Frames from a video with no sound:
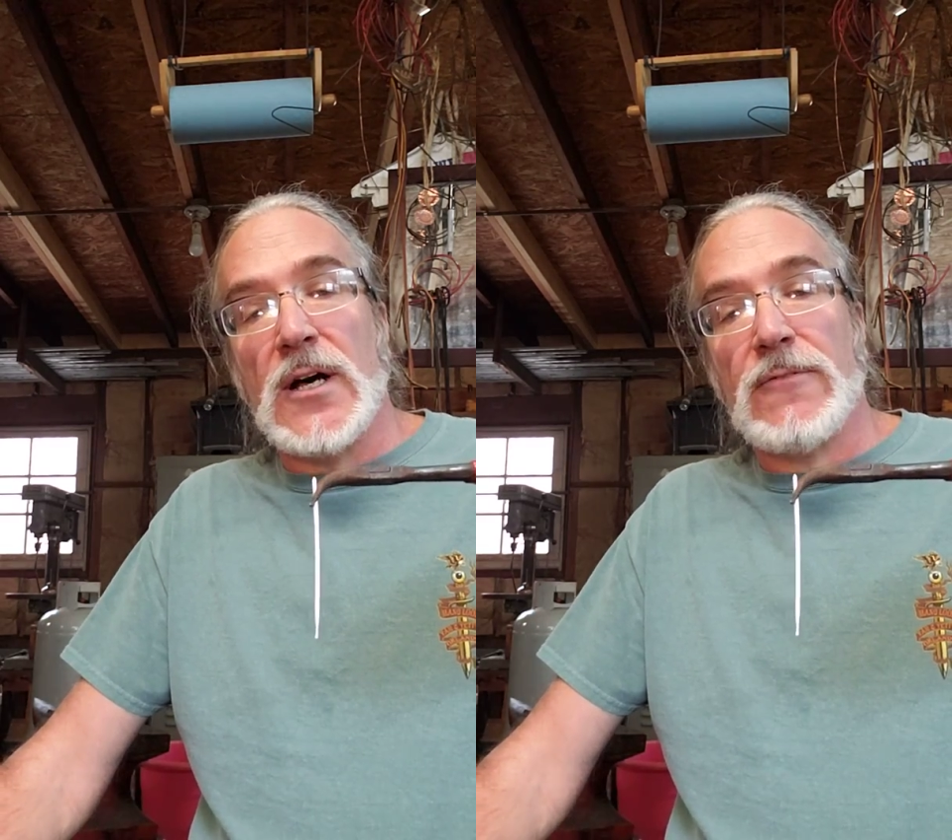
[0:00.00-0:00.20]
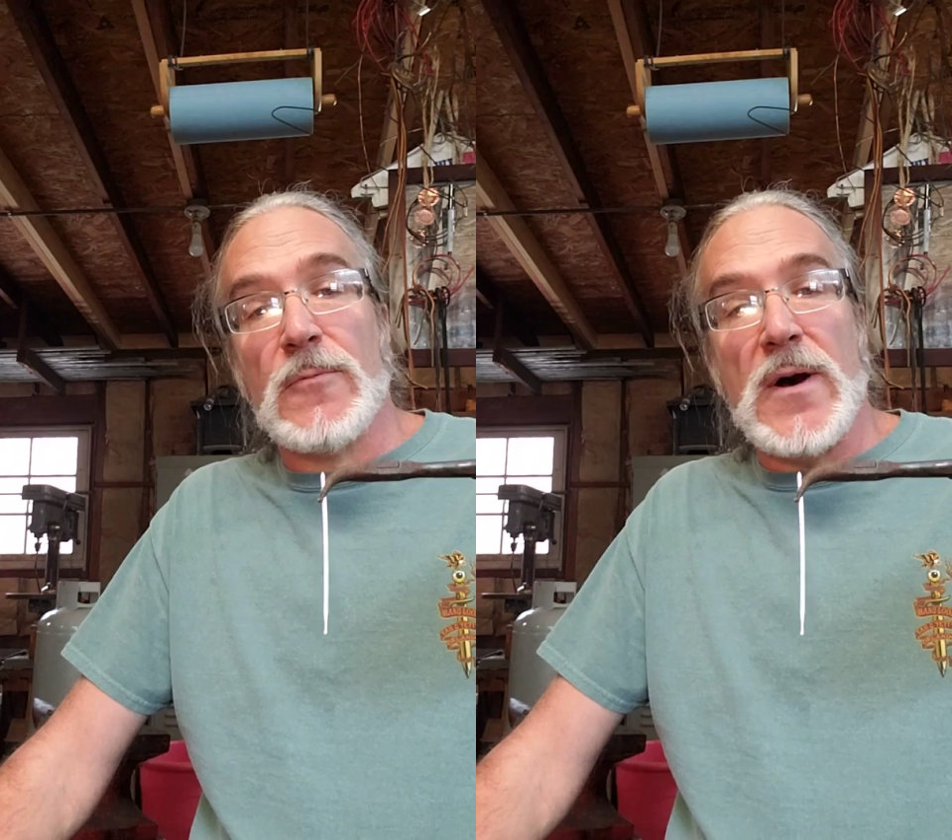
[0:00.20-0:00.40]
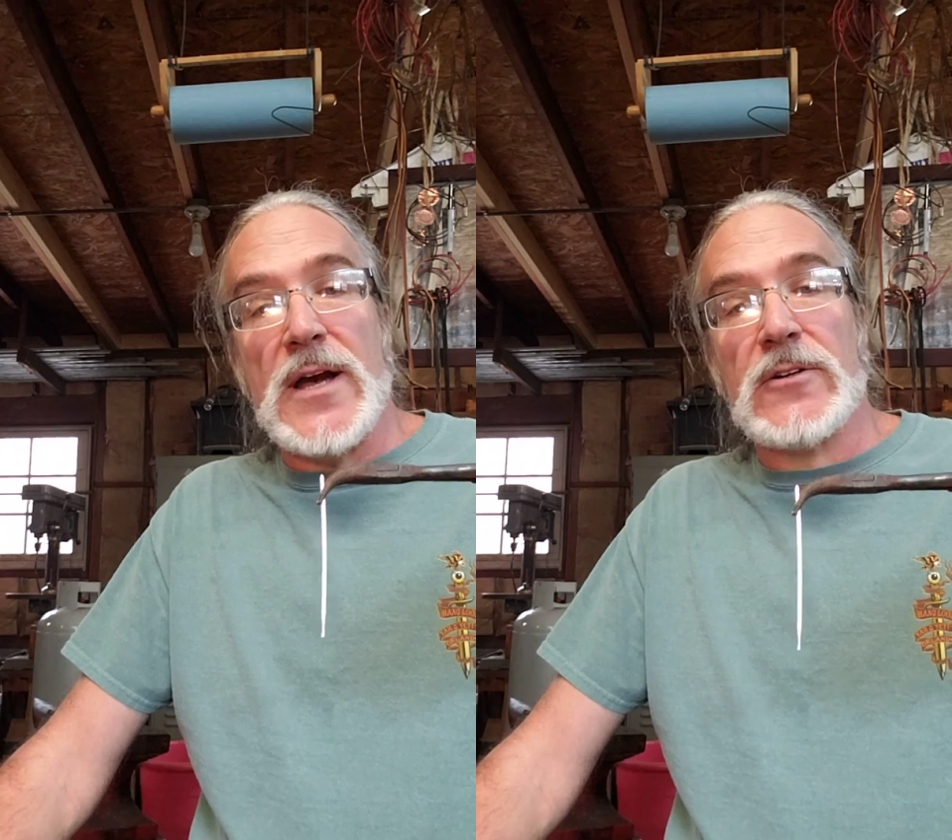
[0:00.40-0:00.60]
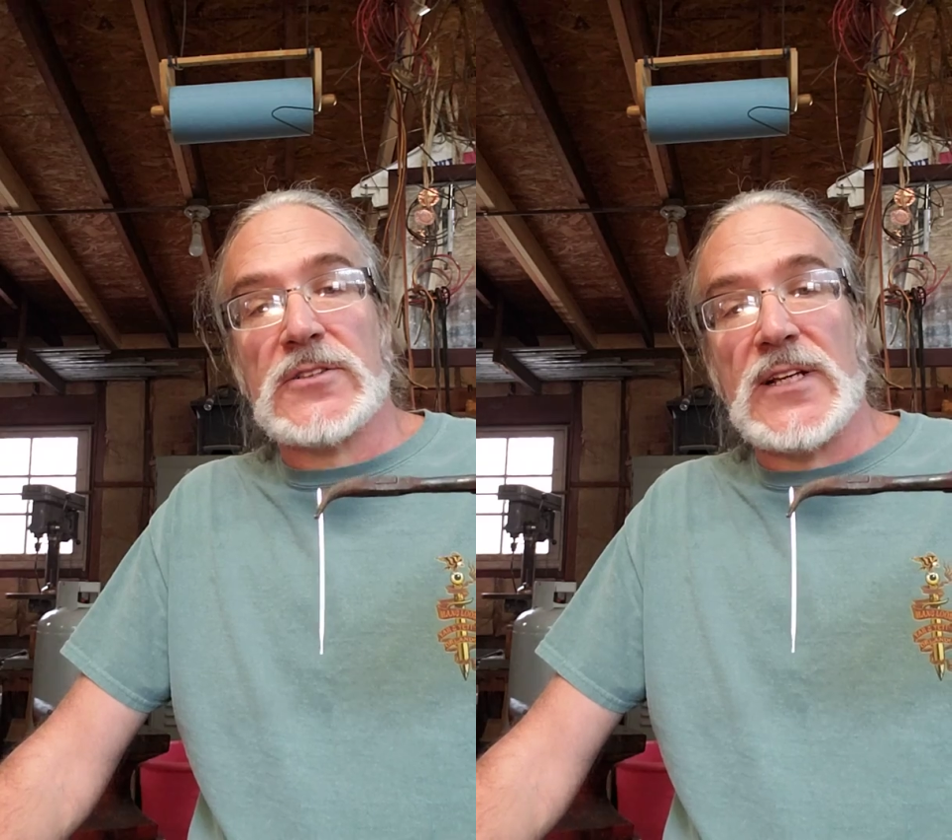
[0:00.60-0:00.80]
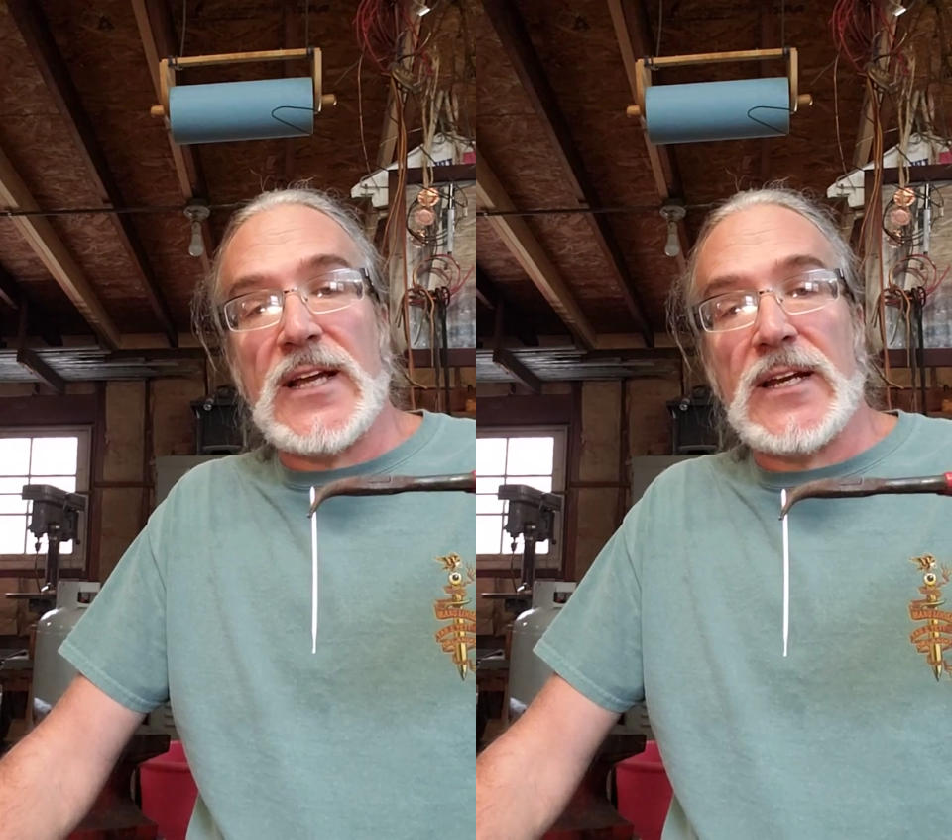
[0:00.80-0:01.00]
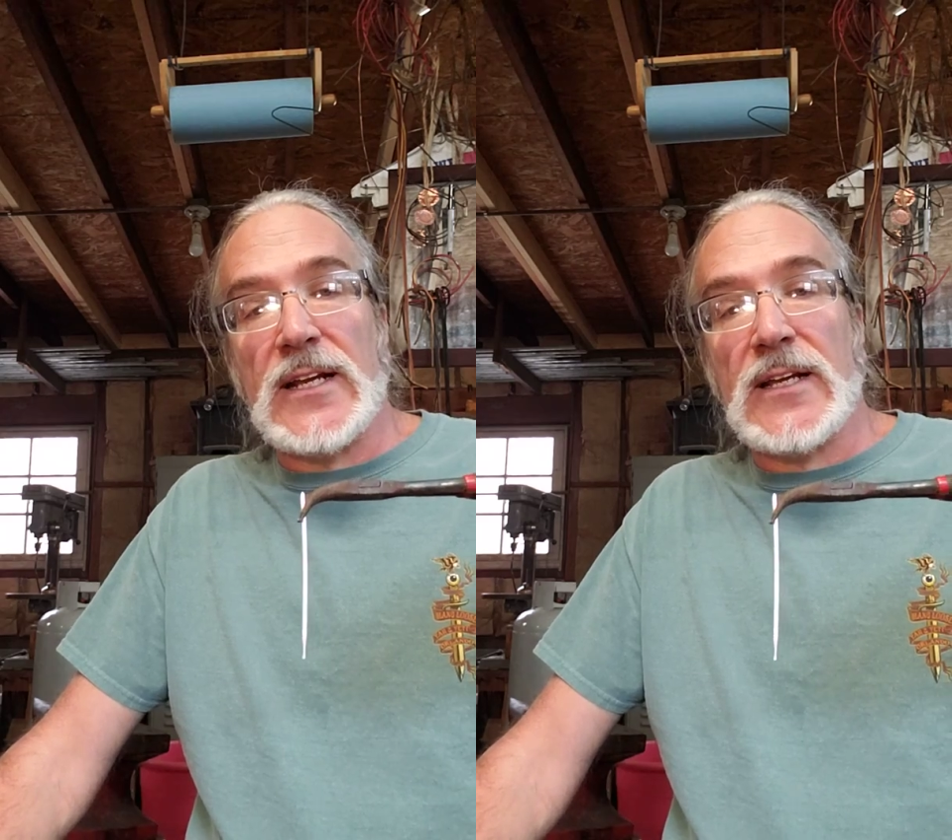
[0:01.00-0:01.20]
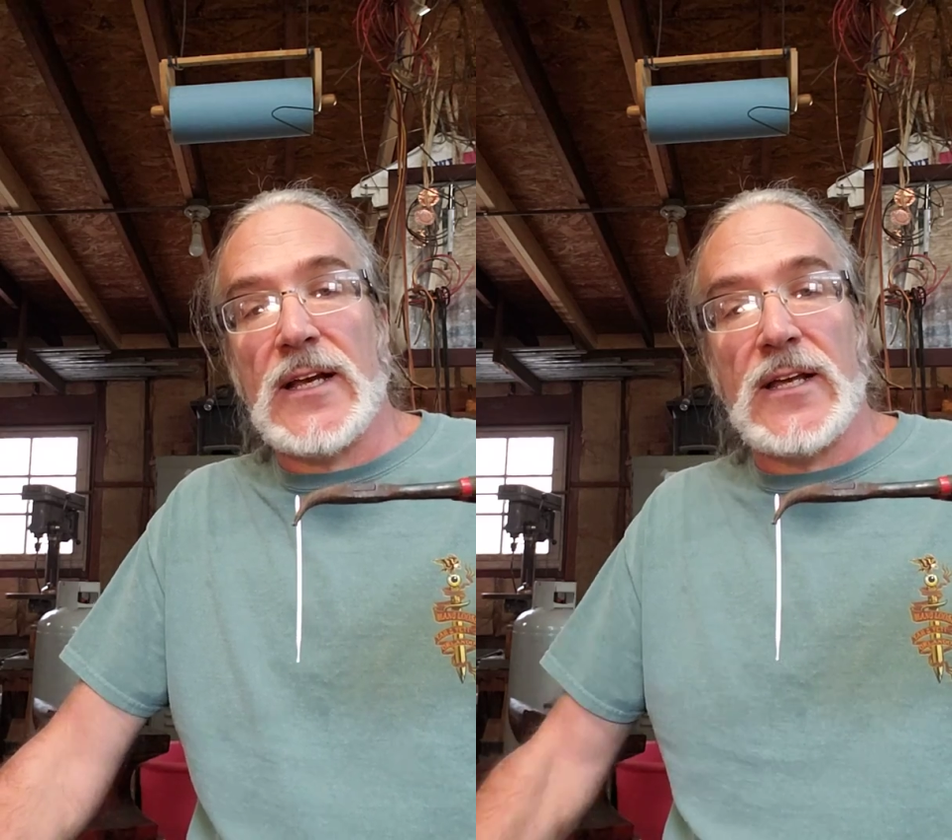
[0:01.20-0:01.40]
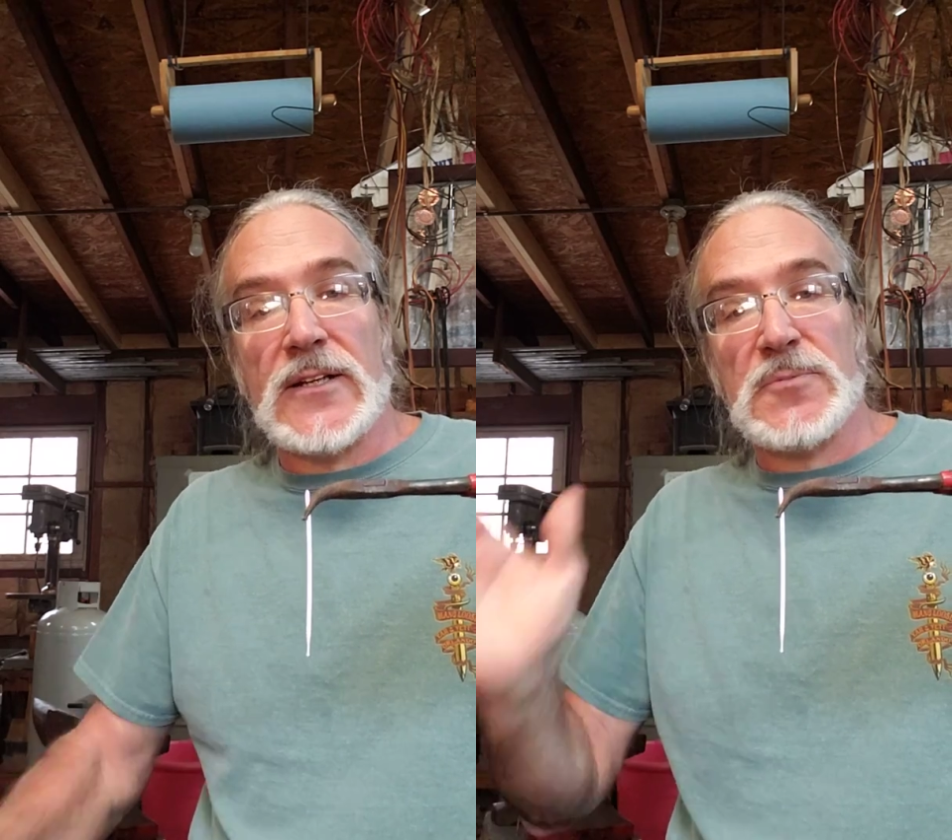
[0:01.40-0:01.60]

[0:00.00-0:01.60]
from my understanding and